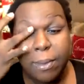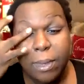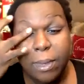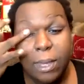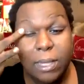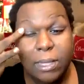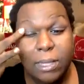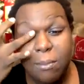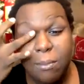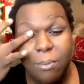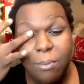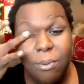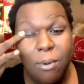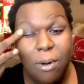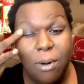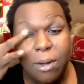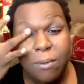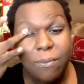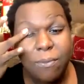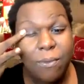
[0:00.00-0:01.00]
it's
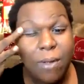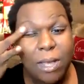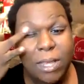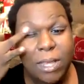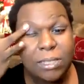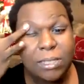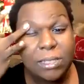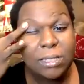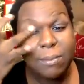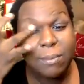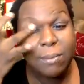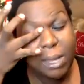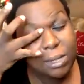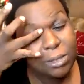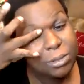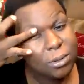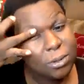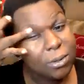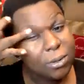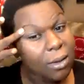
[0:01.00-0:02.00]
important for us to make
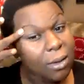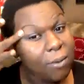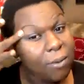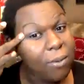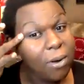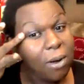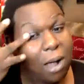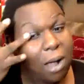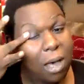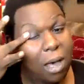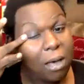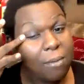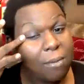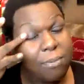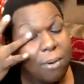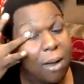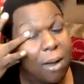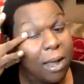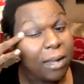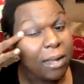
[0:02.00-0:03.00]
sure that we're all
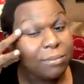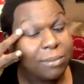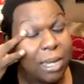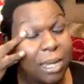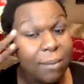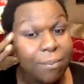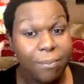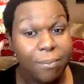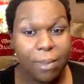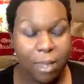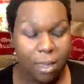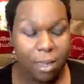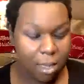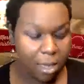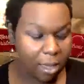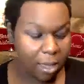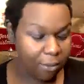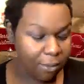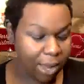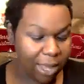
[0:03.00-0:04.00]
primed up.
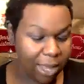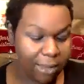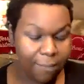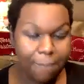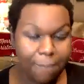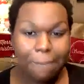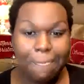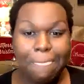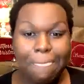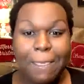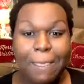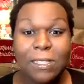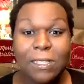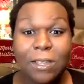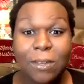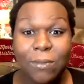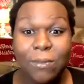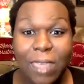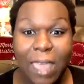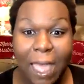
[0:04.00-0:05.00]
All right.
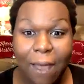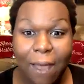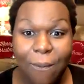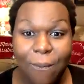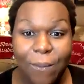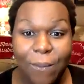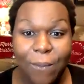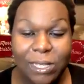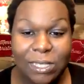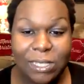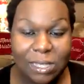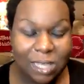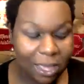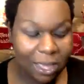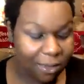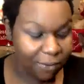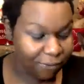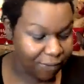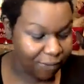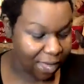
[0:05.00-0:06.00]
So that was
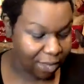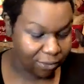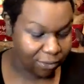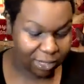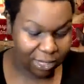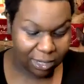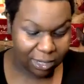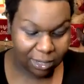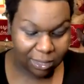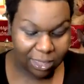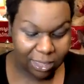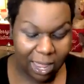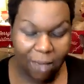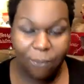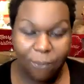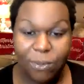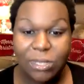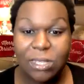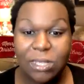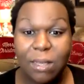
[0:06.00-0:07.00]
the
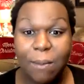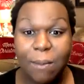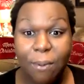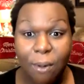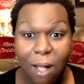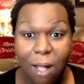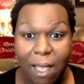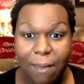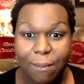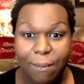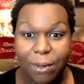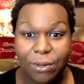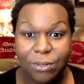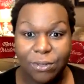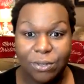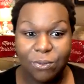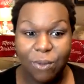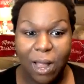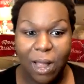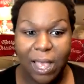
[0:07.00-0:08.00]

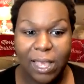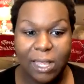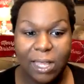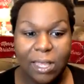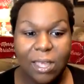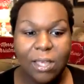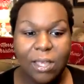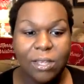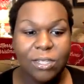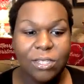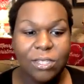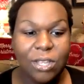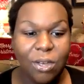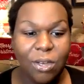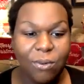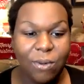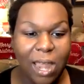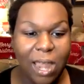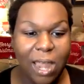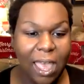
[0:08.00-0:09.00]
primers, right? So
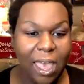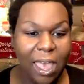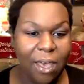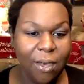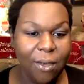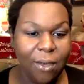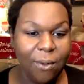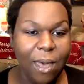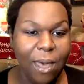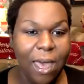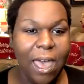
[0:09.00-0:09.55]
now